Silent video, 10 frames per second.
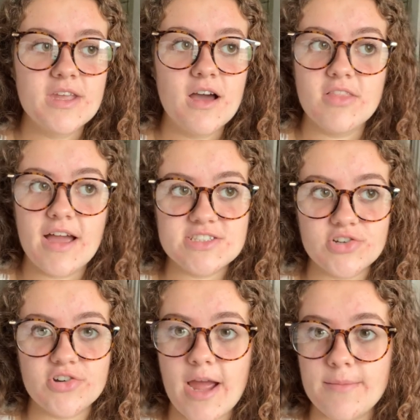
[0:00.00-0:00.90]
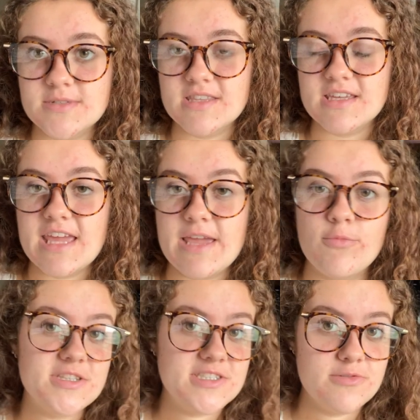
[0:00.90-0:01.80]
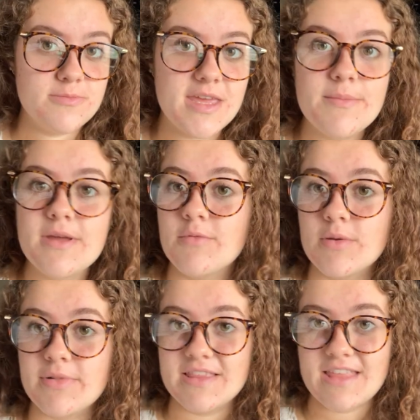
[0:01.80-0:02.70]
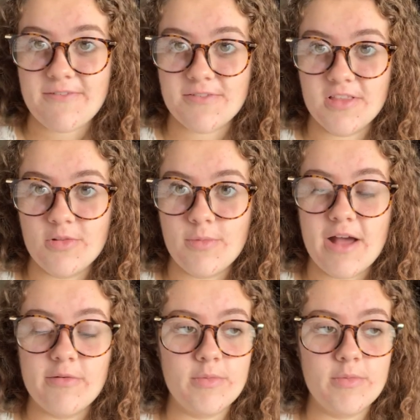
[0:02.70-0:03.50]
Elijah grabbed the game What Do You Meme, and we played that for a little while.